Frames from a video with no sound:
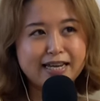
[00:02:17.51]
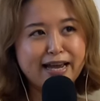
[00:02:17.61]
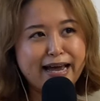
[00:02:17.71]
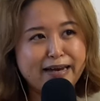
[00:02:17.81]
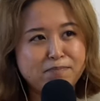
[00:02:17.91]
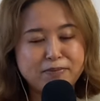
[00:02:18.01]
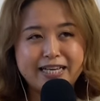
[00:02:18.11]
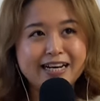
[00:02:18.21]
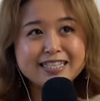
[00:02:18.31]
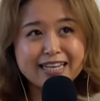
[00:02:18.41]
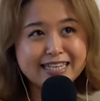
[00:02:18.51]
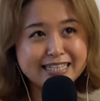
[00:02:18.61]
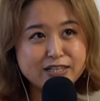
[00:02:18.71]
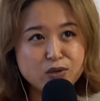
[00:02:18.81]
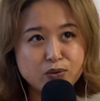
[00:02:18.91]
And because I
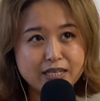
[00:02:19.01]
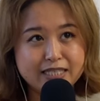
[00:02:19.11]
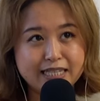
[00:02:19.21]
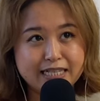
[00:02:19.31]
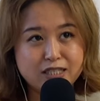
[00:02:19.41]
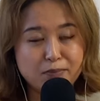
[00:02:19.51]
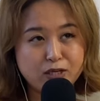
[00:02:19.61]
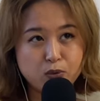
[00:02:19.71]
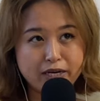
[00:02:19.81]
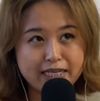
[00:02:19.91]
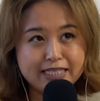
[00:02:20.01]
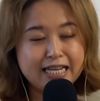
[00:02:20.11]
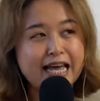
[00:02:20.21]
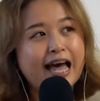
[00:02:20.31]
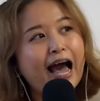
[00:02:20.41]
didn't know these things in my 20s,
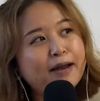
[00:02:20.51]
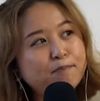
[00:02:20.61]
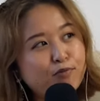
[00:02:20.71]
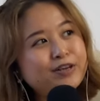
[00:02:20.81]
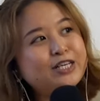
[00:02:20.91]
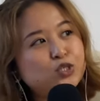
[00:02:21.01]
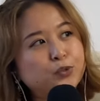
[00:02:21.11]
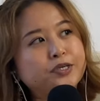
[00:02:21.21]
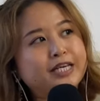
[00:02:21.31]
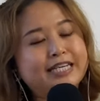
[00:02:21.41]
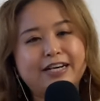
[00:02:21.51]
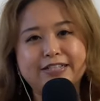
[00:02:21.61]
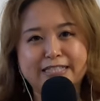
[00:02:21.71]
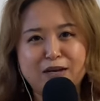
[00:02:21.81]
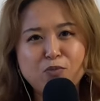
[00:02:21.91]
I'm pretty sure that there are
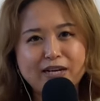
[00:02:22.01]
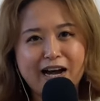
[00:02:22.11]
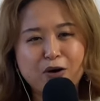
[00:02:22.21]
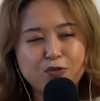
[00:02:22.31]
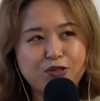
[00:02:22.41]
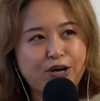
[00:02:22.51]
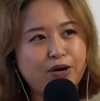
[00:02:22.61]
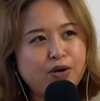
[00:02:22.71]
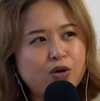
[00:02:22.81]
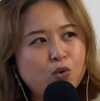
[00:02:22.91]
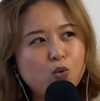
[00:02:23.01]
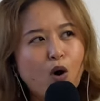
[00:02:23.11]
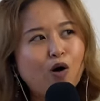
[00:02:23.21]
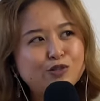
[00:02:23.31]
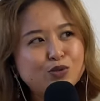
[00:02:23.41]
someone out there who
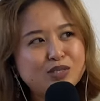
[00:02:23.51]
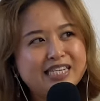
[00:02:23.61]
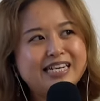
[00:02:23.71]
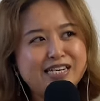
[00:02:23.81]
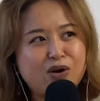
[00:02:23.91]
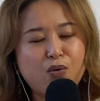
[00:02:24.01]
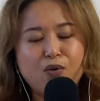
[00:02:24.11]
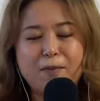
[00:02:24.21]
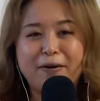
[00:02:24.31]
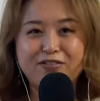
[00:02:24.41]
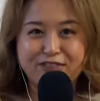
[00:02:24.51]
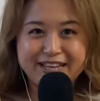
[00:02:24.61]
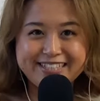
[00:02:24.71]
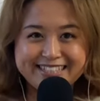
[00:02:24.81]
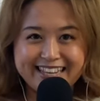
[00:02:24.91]
also didn't know about
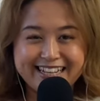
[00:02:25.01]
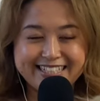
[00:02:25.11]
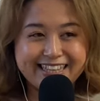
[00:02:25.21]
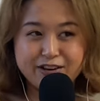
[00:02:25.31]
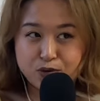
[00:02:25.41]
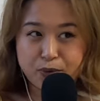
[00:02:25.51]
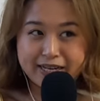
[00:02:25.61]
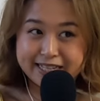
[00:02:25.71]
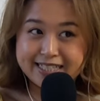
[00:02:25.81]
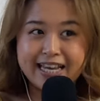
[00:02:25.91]
these things in their 20s.